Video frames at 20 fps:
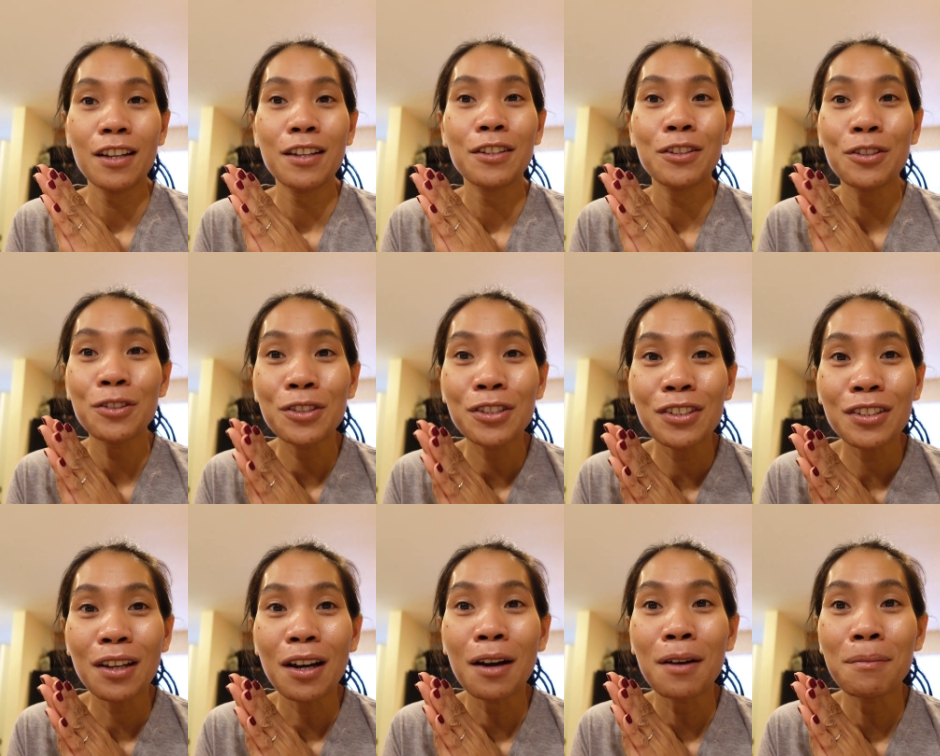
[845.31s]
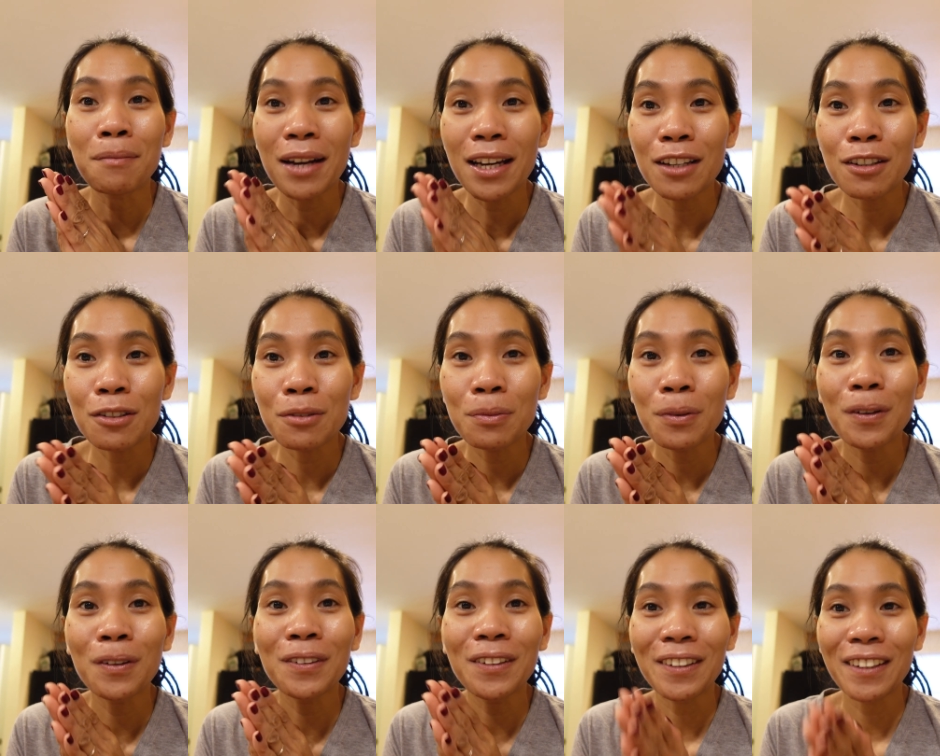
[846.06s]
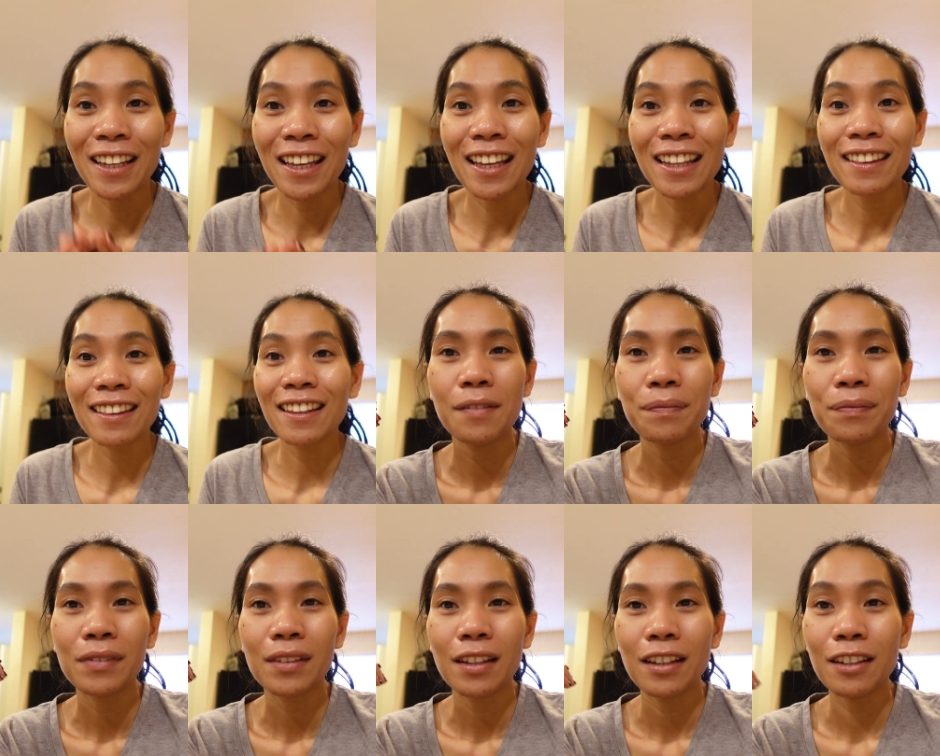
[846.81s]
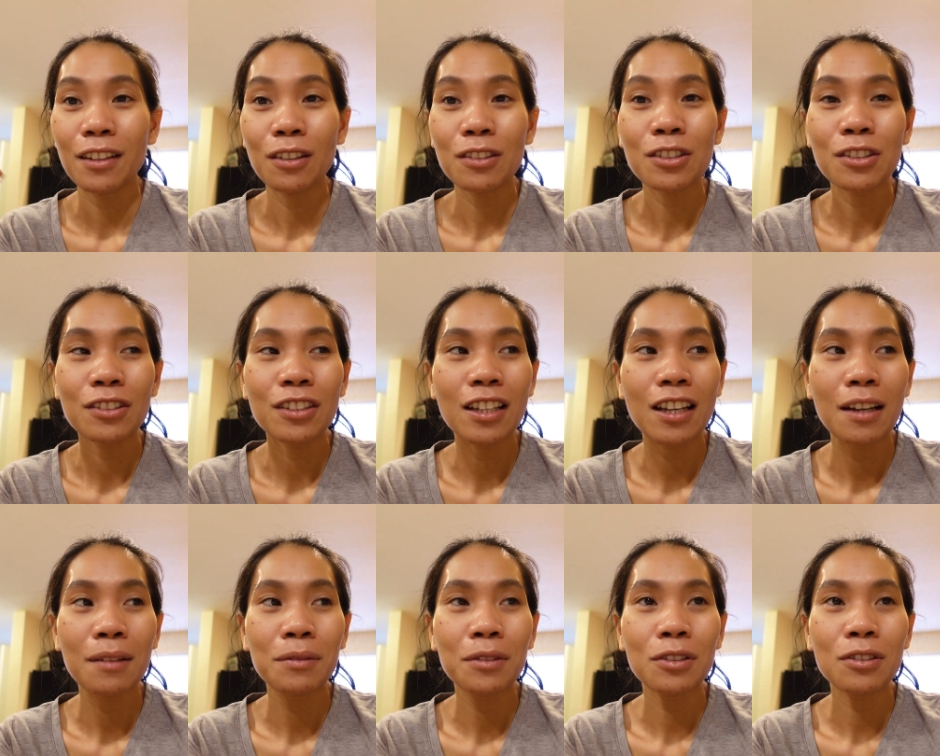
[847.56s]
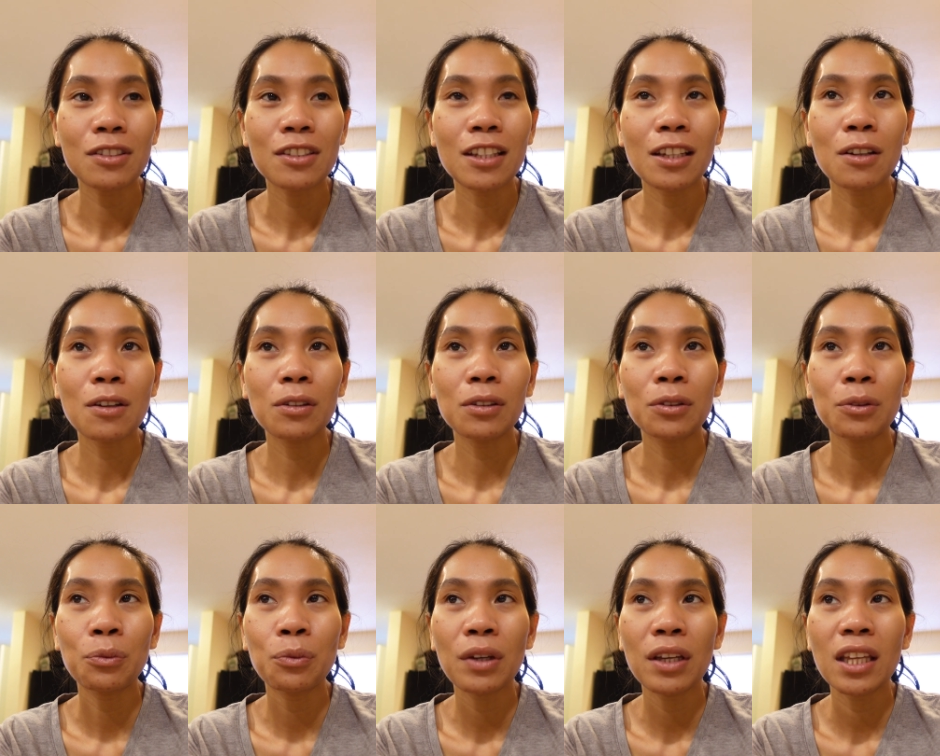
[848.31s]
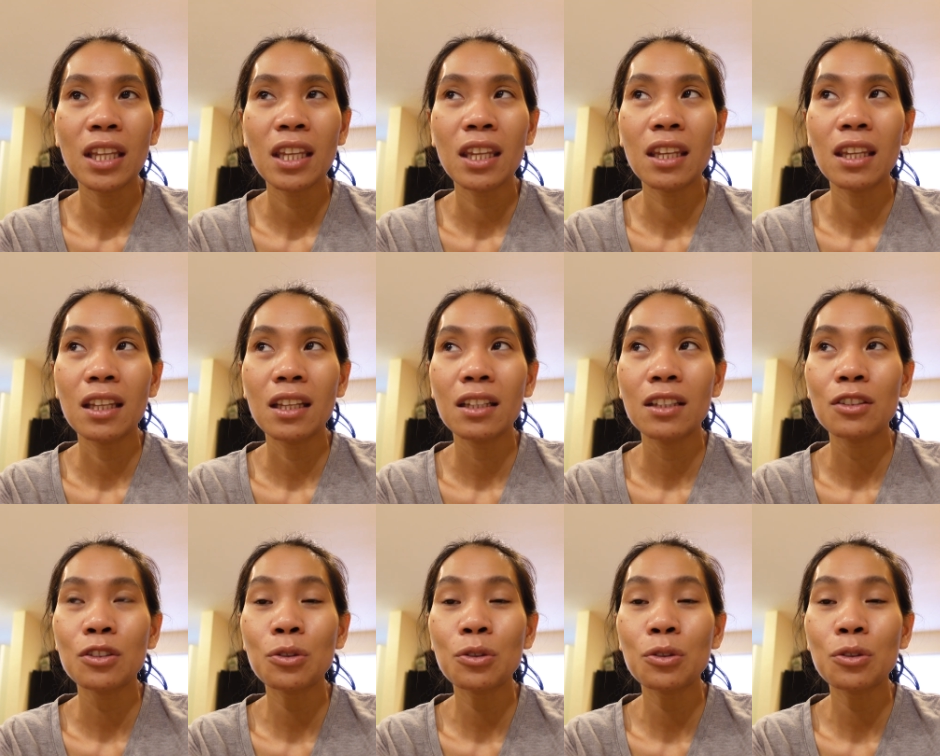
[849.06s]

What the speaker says: use a microphone on it. And also they have those, they called wind,